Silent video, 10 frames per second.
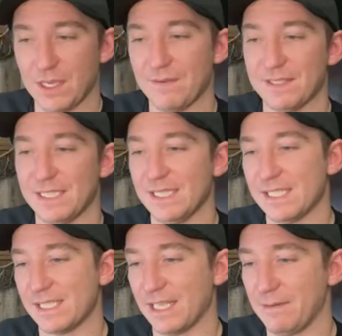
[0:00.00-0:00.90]
If you haven't
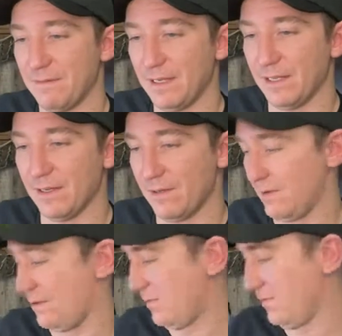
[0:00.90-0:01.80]
seen this slam
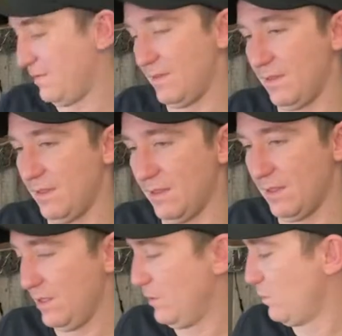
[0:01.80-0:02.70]
video,
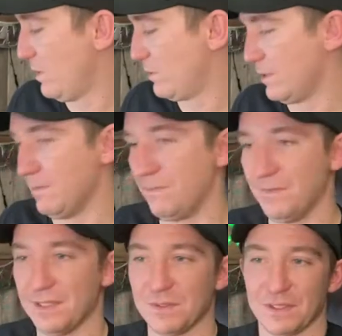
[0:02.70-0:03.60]
you're welcome.
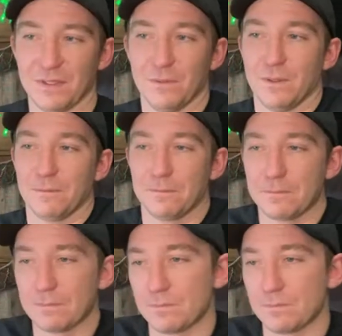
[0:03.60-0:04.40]
This was a good one.